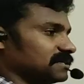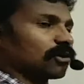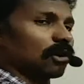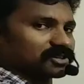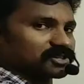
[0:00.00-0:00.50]
it is
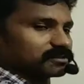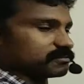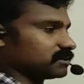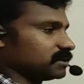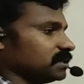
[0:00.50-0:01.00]
the origin.
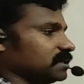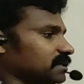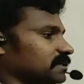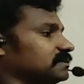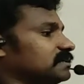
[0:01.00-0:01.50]

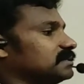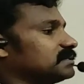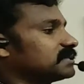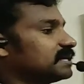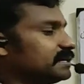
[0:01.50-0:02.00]

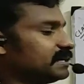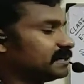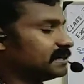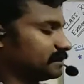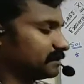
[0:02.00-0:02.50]
This
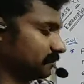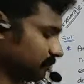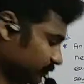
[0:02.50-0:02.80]
side,